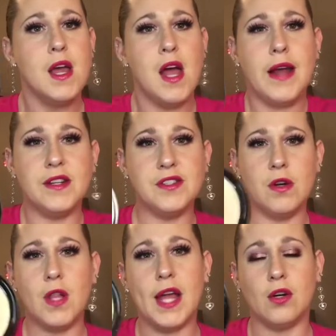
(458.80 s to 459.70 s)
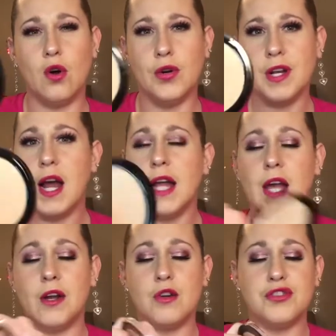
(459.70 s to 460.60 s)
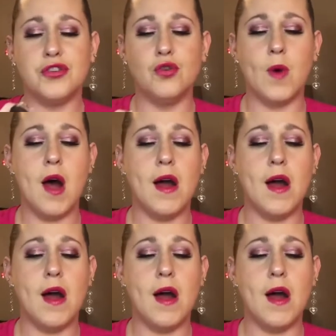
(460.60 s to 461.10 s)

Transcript: I just don't like golden highlighters too well,